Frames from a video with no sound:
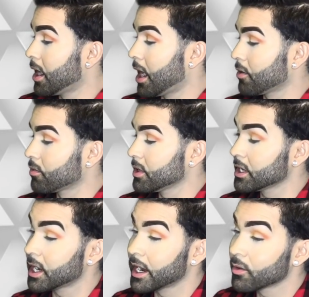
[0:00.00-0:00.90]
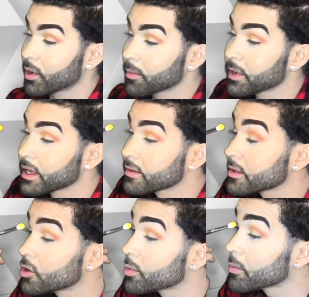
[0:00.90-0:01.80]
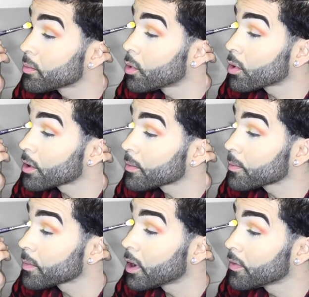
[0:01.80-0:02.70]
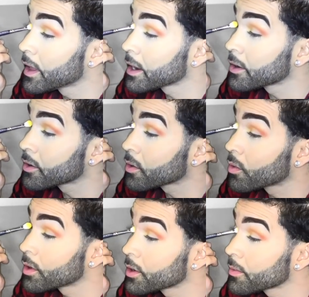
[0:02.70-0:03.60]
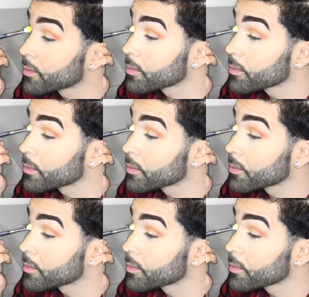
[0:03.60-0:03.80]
I really kind of want to place a little bit more on that inner corner.